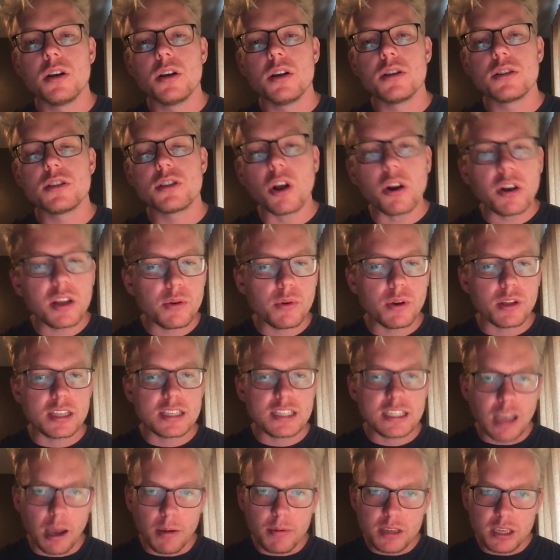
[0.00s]
starting with
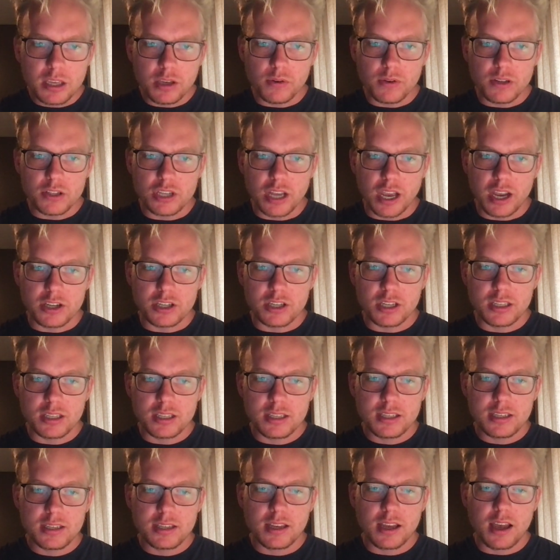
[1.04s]
sub Q
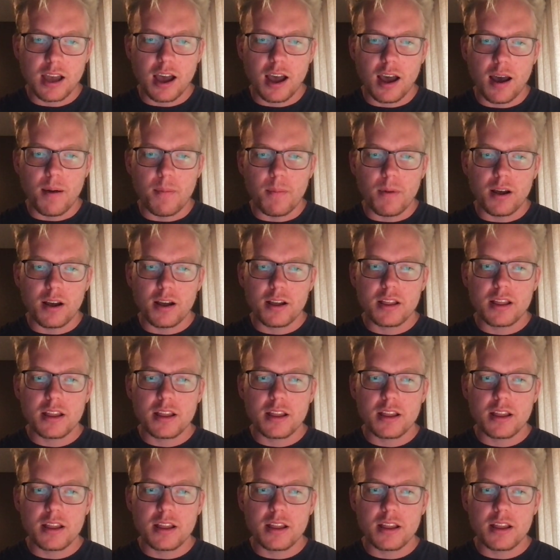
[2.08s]
injections, um,